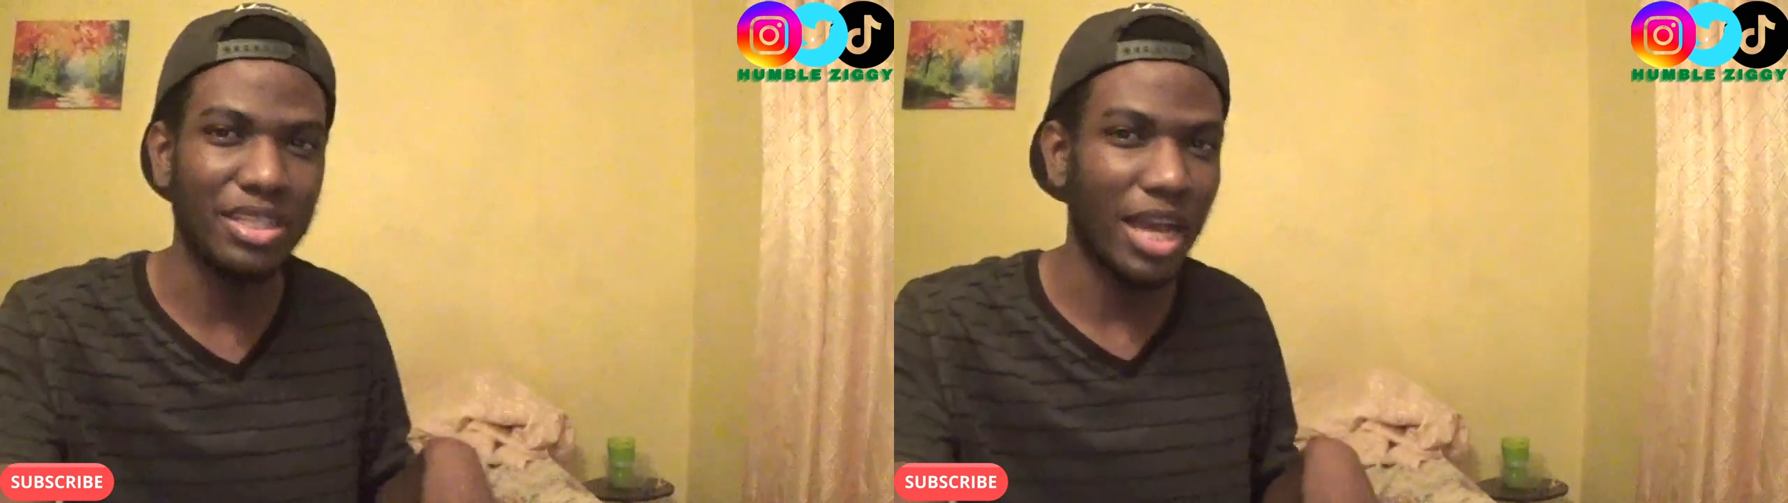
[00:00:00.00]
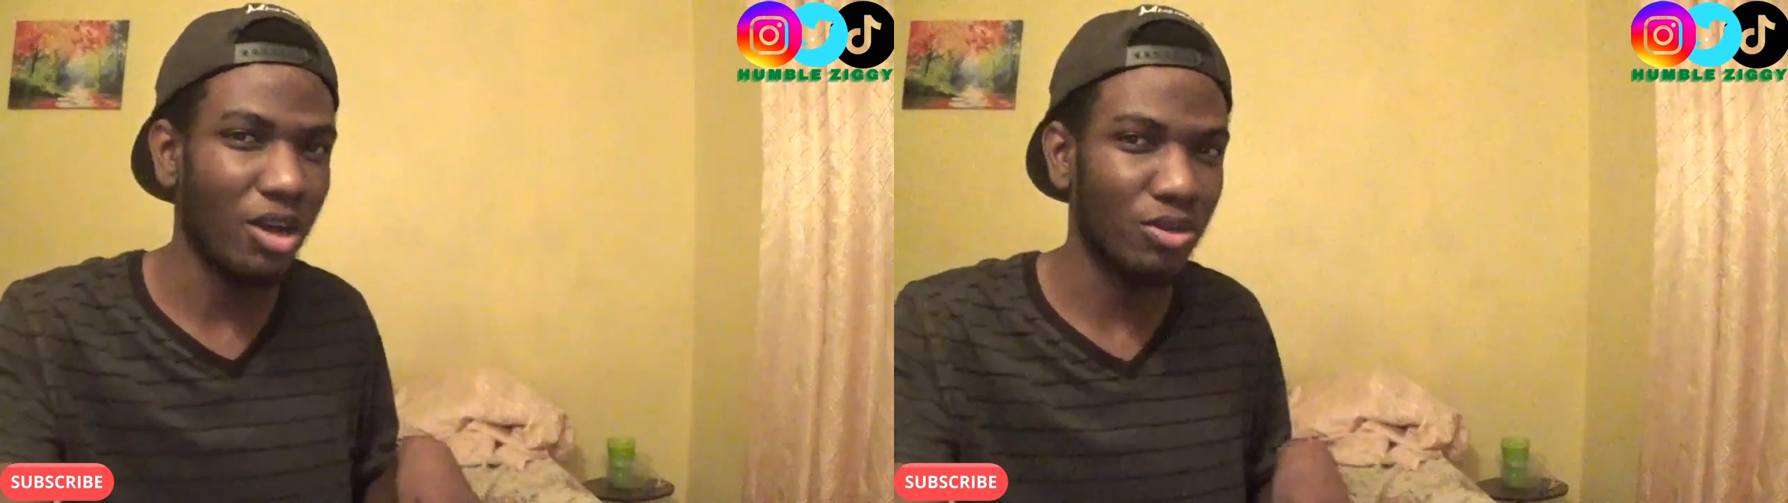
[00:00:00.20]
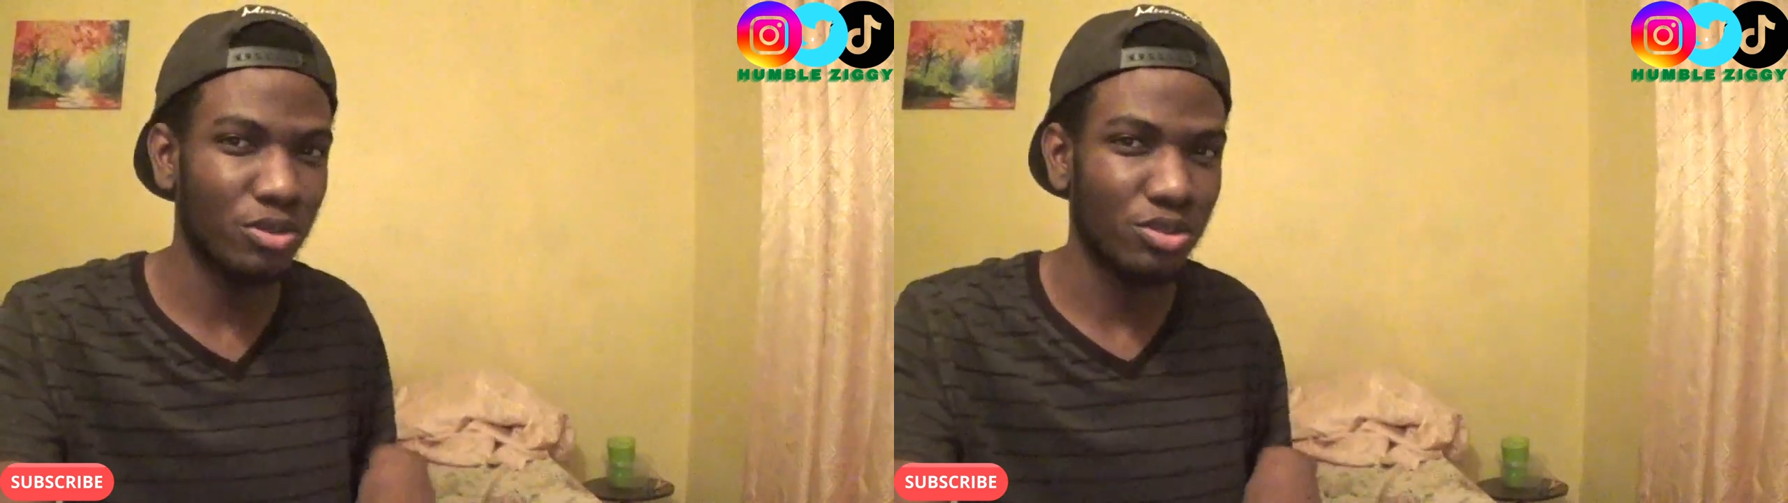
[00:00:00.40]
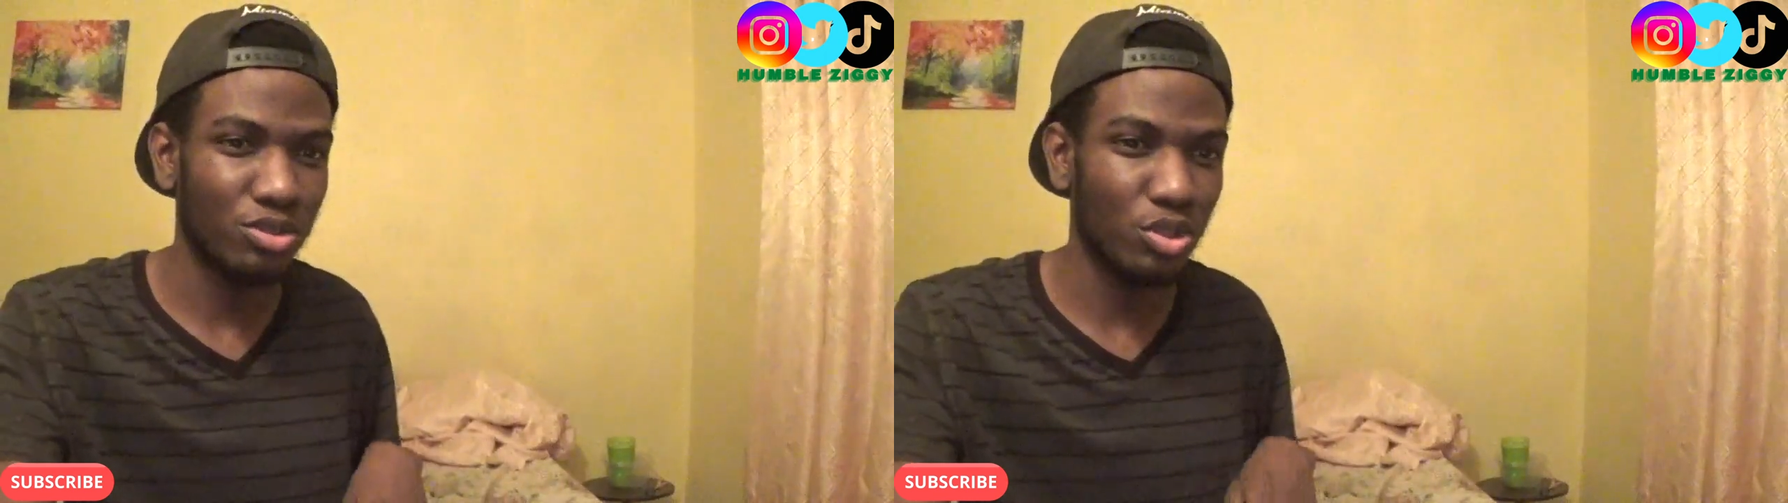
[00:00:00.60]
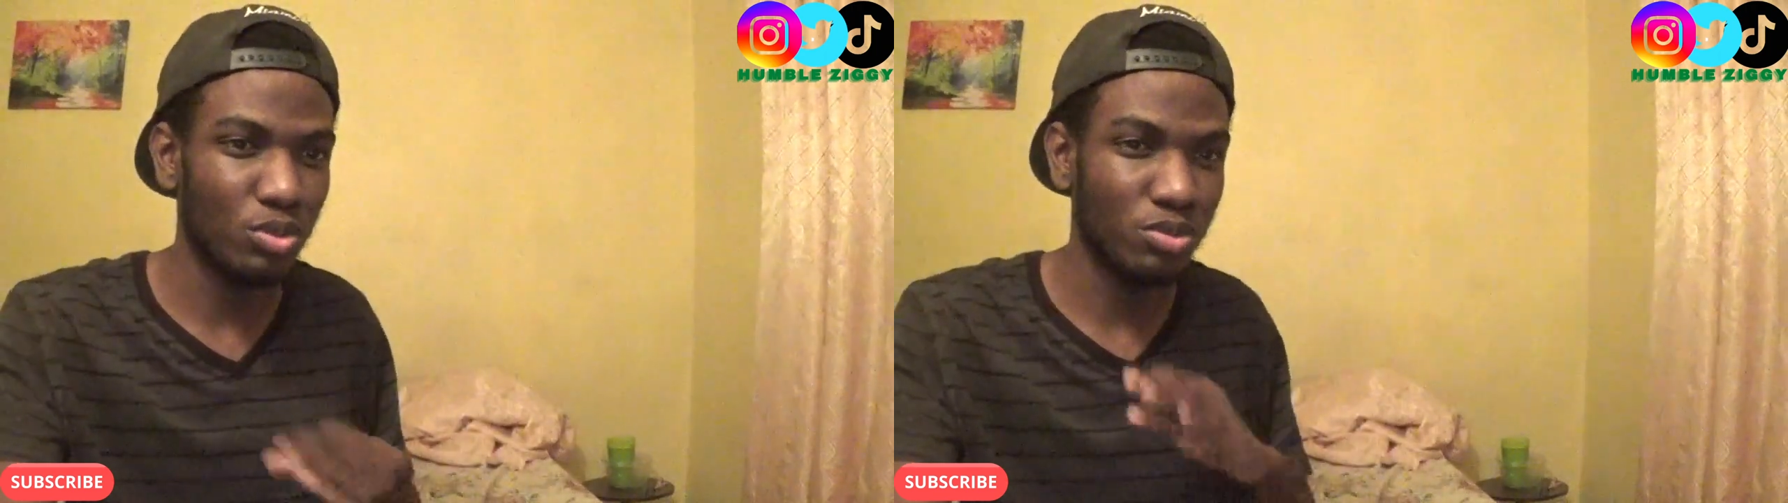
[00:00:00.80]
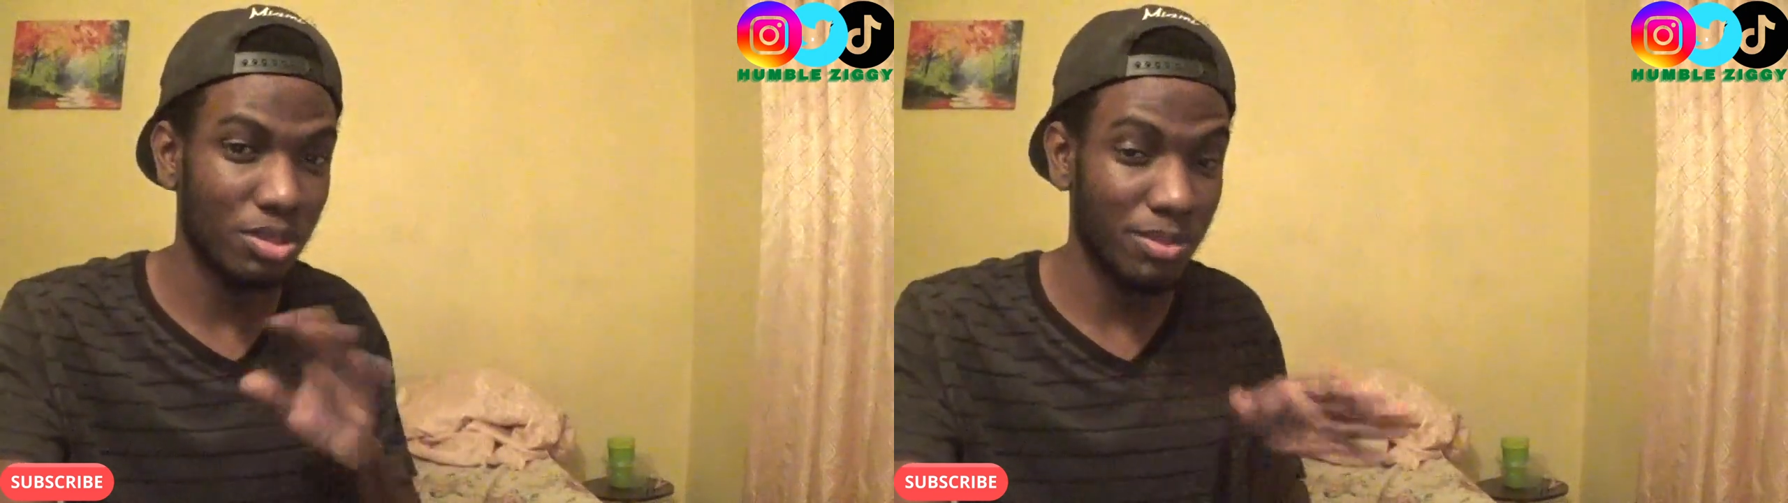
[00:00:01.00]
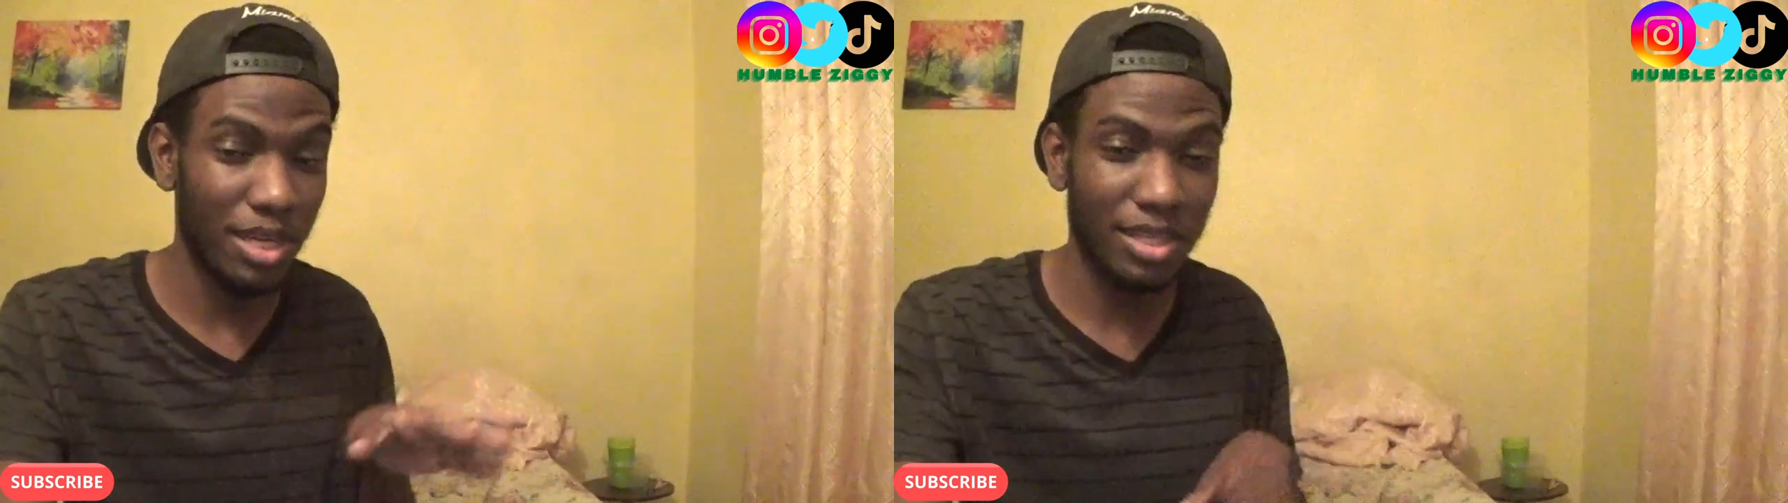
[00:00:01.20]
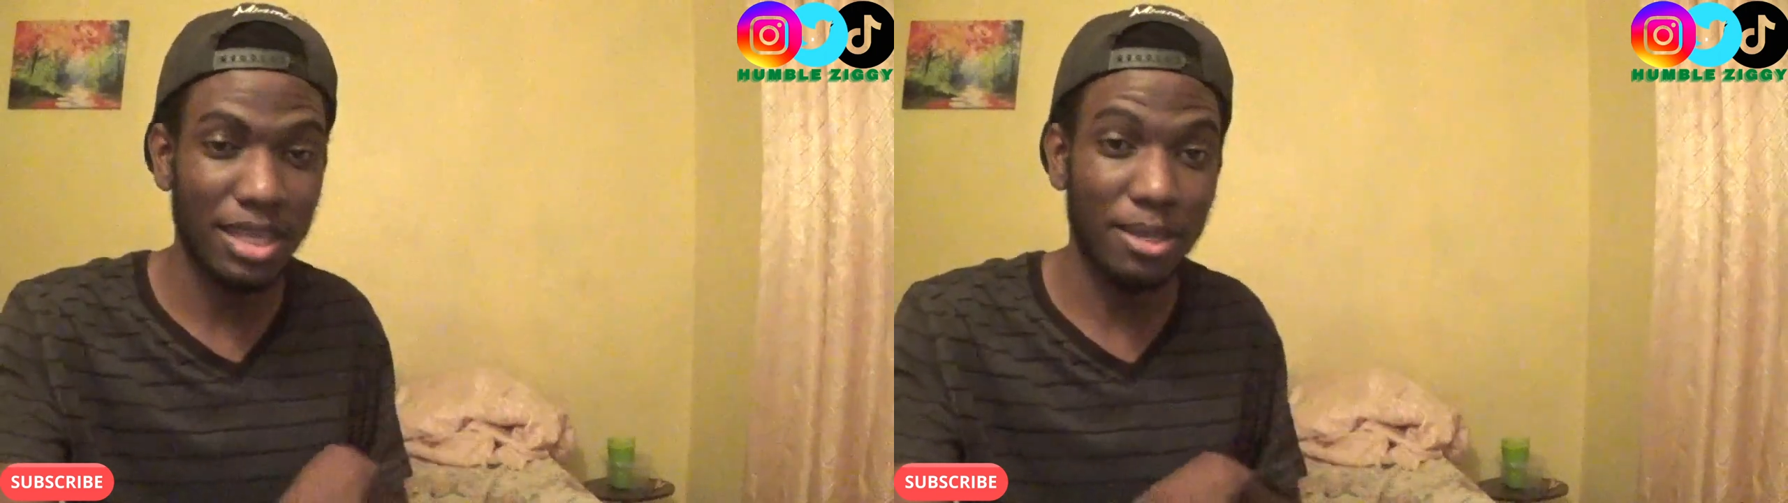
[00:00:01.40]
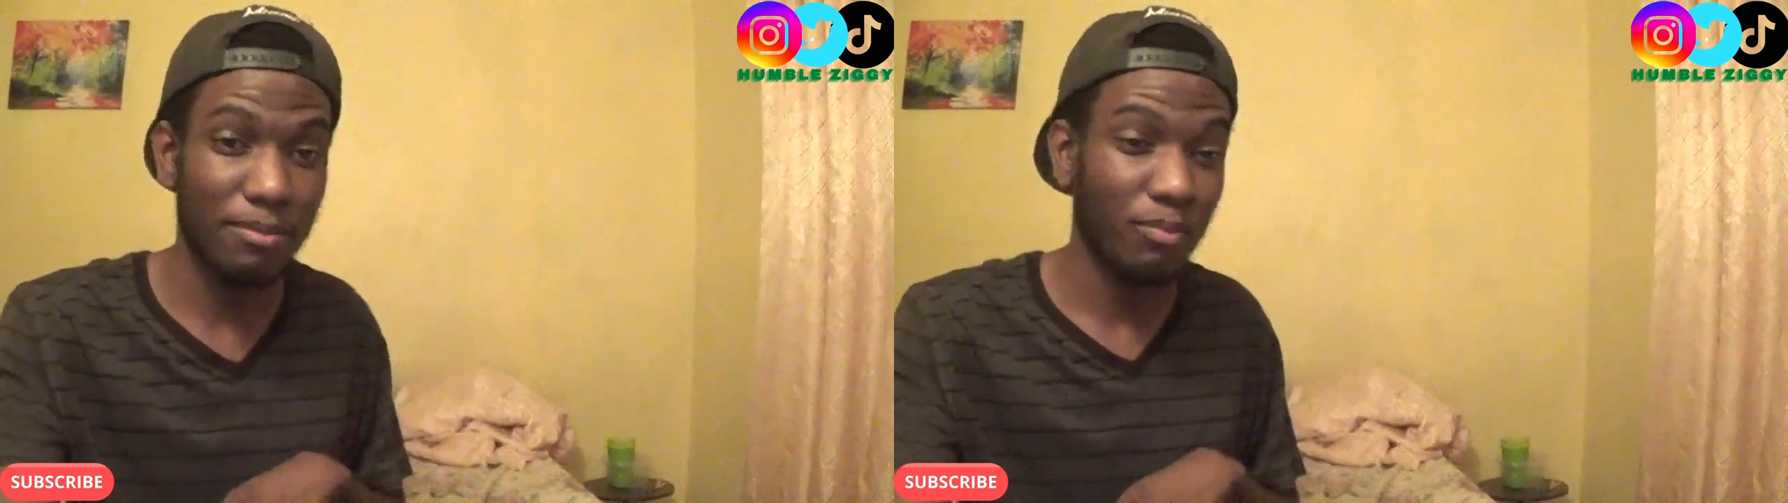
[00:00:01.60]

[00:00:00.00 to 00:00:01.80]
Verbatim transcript: down or so, something like that.